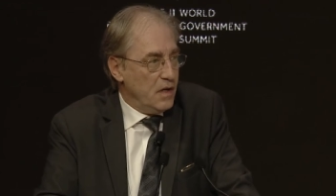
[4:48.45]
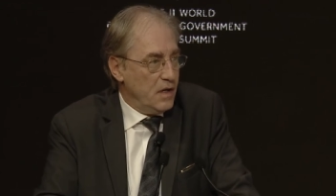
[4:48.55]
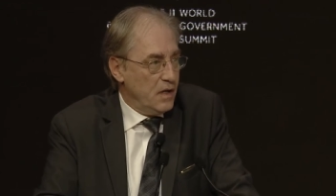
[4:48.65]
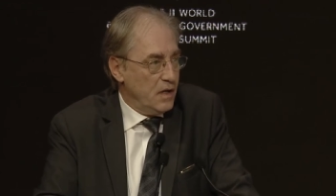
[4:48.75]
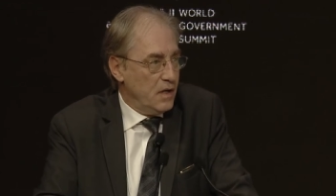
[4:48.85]

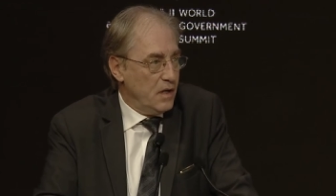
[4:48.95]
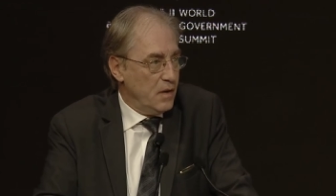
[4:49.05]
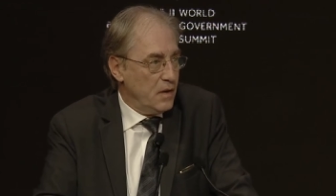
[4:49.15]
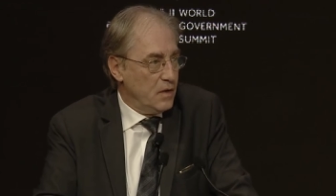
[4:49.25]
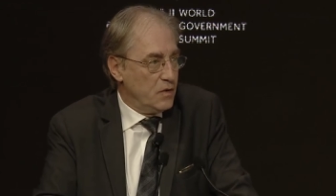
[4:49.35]

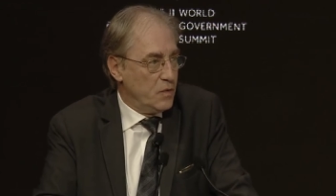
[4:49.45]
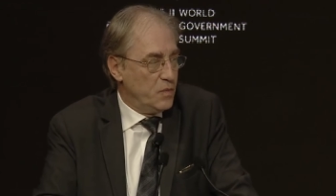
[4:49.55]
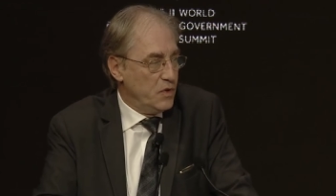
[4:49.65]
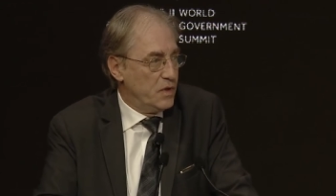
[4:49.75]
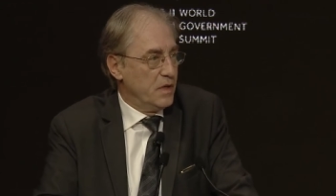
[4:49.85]
to
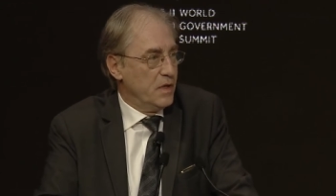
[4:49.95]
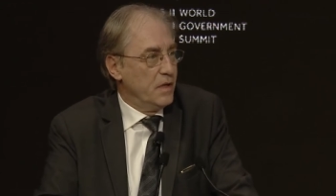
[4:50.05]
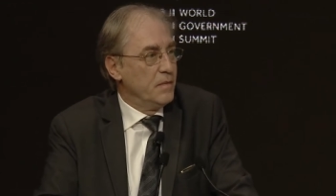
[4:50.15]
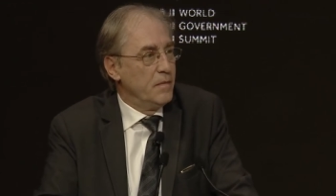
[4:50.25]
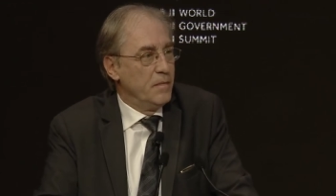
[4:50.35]
put
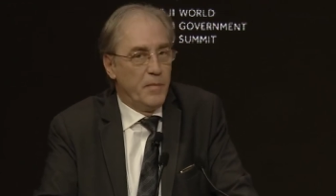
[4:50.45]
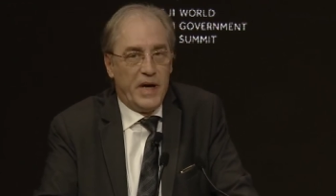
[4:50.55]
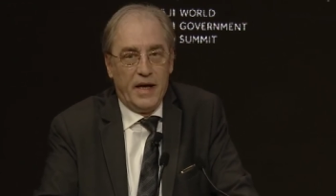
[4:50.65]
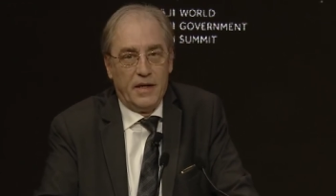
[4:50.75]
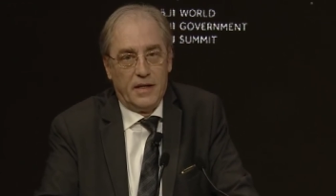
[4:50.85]

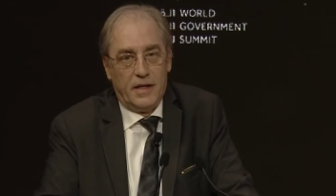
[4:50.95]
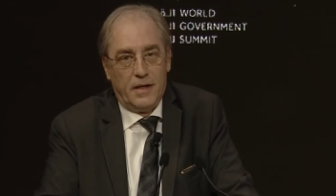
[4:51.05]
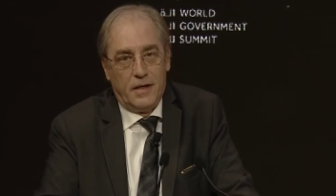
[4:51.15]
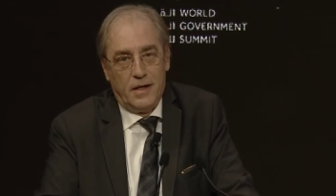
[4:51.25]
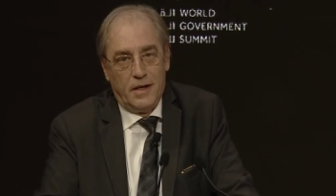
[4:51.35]
men
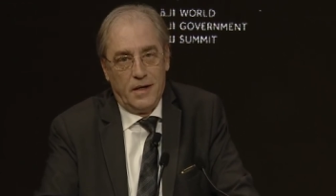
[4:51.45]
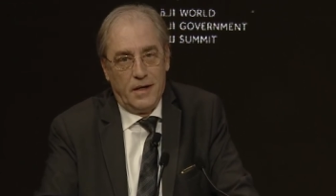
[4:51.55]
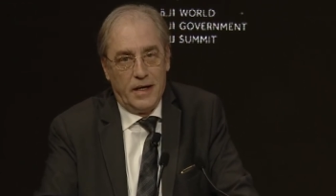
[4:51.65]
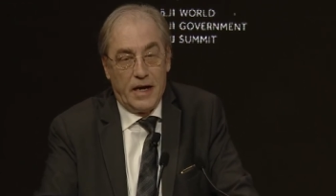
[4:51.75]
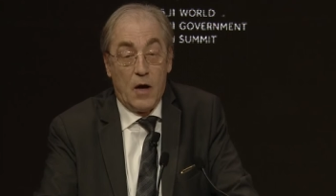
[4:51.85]

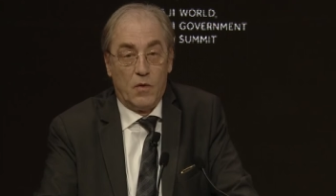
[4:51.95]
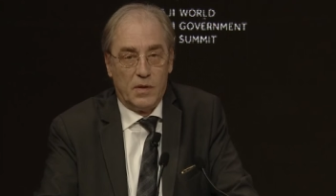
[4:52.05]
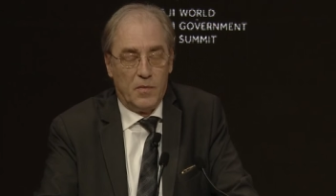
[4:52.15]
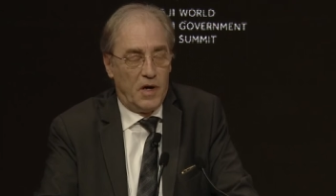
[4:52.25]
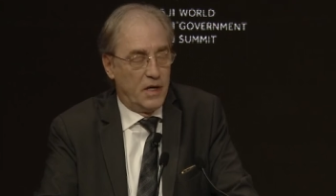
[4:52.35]

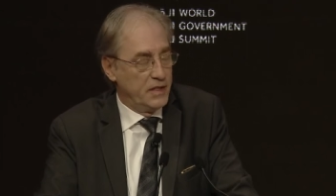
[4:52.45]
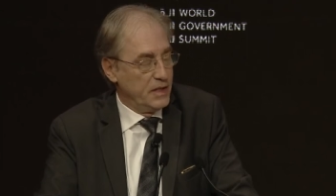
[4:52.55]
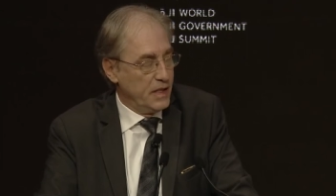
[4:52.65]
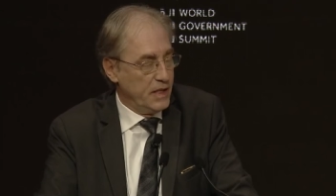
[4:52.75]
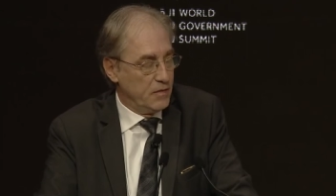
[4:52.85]
around
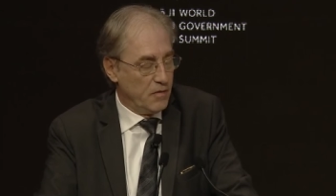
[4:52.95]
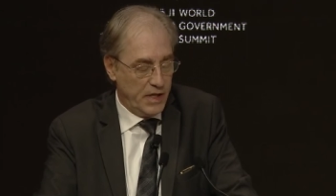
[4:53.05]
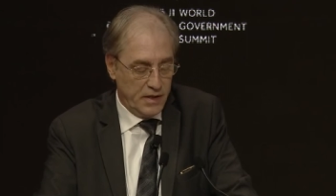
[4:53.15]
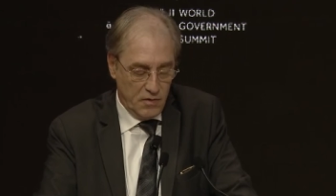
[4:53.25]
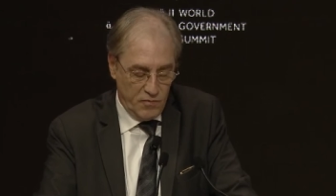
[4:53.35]
Mars and then to
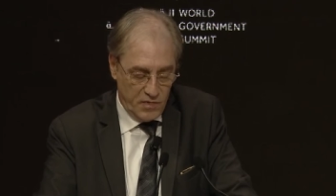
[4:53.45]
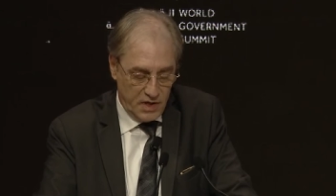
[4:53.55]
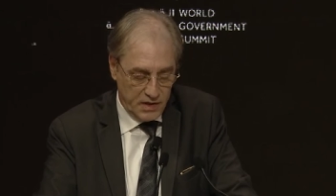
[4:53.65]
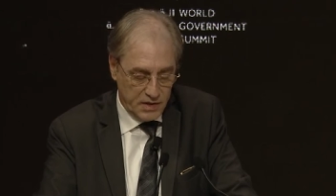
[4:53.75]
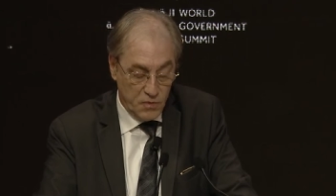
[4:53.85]
land on
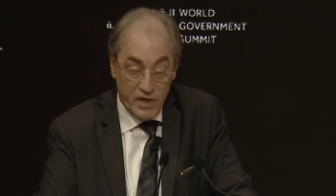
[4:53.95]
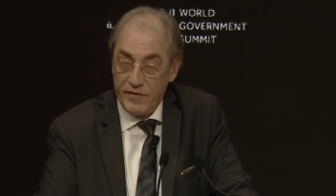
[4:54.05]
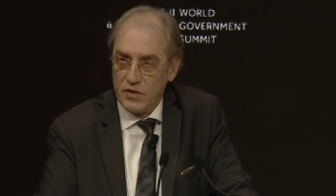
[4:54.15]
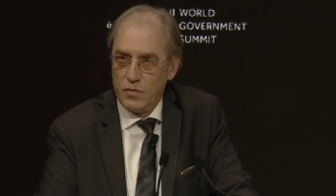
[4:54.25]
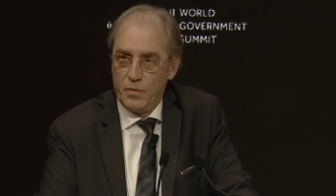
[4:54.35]
Mars, we
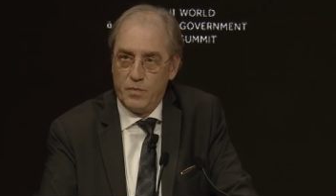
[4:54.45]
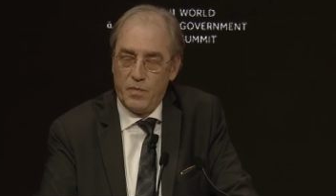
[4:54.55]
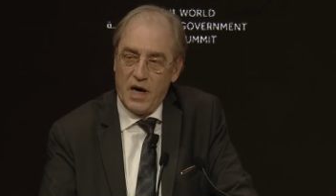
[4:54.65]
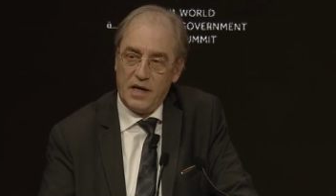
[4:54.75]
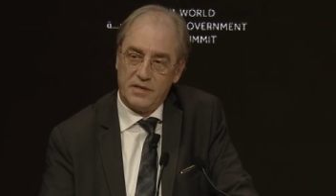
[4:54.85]
have to
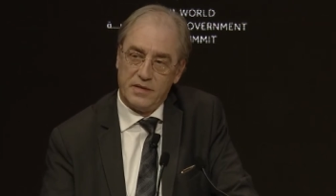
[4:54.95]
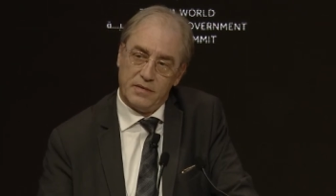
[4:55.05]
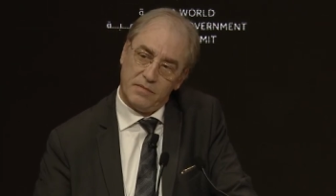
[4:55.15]
pass